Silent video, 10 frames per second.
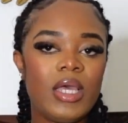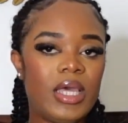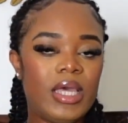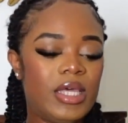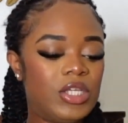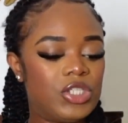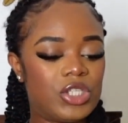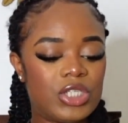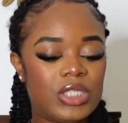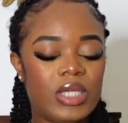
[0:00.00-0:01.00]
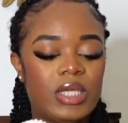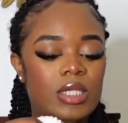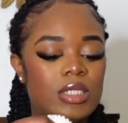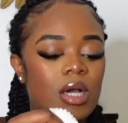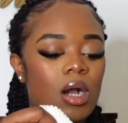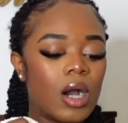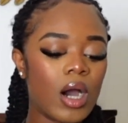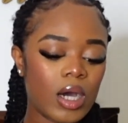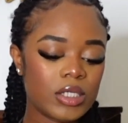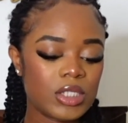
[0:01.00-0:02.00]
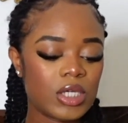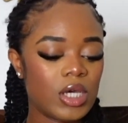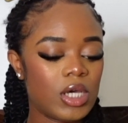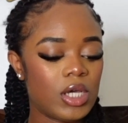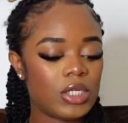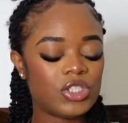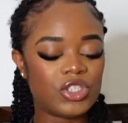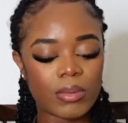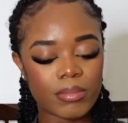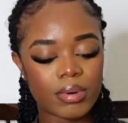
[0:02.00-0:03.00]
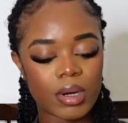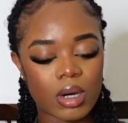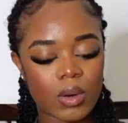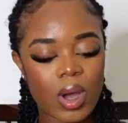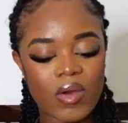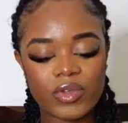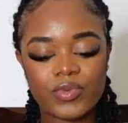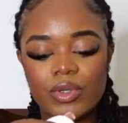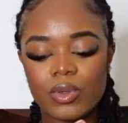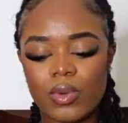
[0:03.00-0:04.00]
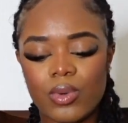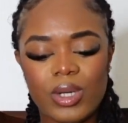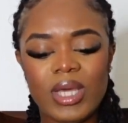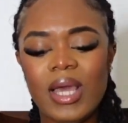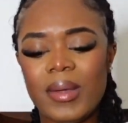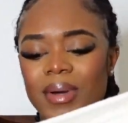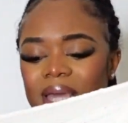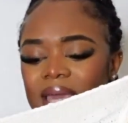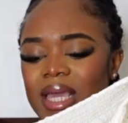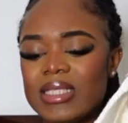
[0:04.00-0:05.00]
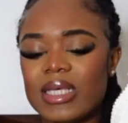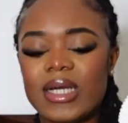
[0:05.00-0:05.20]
it is just this cardigan, jumper, whatever you want to call it, but it is a